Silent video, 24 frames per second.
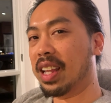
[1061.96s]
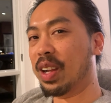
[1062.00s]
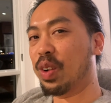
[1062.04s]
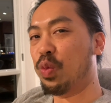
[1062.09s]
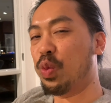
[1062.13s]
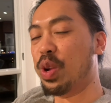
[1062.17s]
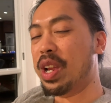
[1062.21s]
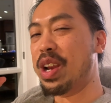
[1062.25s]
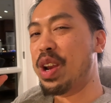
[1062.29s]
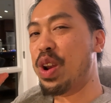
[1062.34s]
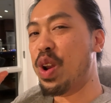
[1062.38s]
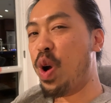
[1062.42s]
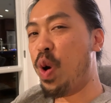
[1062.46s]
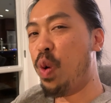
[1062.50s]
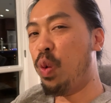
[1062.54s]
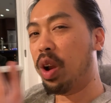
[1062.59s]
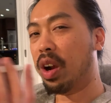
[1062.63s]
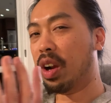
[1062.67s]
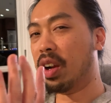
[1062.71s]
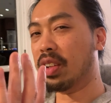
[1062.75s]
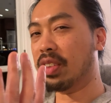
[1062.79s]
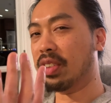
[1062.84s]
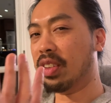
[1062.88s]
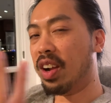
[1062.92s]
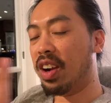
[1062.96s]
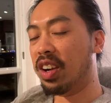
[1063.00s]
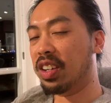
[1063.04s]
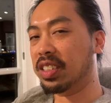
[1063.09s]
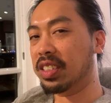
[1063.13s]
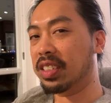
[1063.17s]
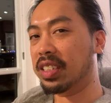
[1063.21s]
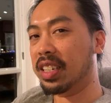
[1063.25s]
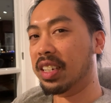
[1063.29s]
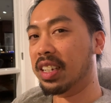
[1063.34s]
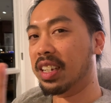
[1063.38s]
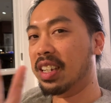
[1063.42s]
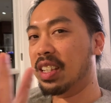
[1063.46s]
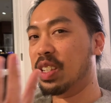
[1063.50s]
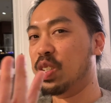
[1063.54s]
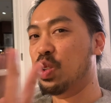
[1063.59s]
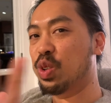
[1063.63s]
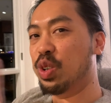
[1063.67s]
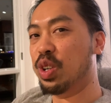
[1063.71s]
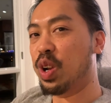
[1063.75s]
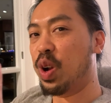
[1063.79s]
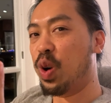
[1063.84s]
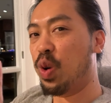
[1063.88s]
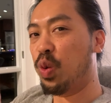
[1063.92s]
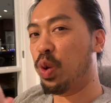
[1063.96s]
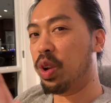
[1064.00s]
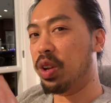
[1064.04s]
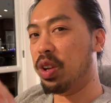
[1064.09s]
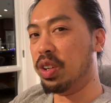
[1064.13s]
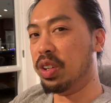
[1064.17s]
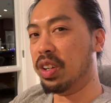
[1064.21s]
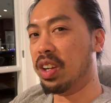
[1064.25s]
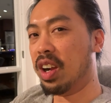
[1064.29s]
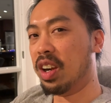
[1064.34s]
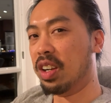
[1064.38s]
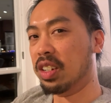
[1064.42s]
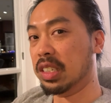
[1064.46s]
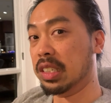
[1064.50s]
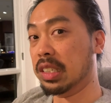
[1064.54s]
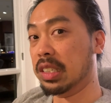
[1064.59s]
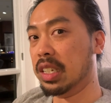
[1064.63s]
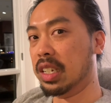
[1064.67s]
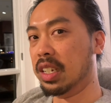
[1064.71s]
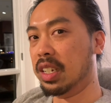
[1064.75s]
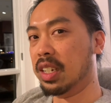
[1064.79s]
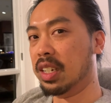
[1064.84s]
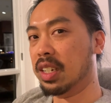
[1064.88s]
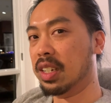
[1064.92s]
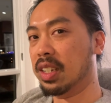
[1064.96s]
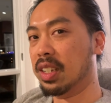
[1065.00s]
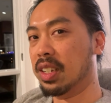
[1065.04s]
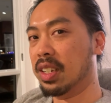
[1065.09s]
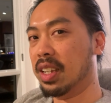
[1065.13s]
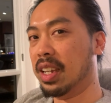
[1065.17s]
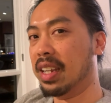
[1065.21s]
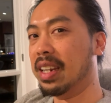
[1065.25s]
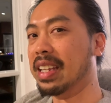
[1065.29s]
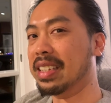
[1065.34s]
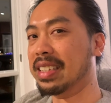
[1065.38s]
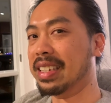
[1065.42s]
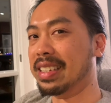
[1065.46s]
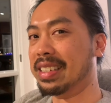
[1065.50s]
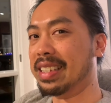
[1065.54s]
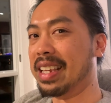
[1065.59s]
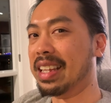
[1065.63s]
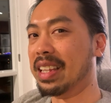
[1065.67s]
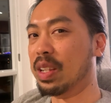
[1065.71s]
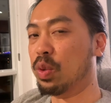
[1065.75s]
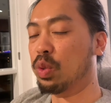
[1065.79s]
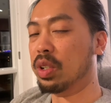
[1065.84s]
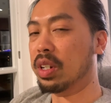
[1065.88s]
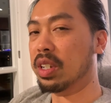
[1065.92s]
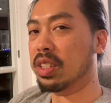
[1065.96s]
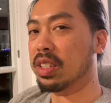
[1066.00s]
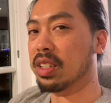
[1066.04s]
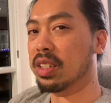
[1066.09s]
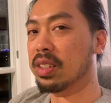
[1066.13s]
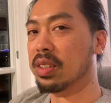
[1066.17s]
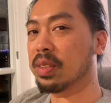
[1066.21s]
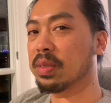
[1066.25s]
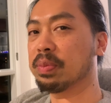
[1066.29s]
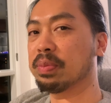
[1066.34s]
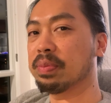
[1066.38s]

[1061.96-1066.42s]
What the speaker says: Like, we know what our dogs think. You know what your dogs think. And that's exactly what they think.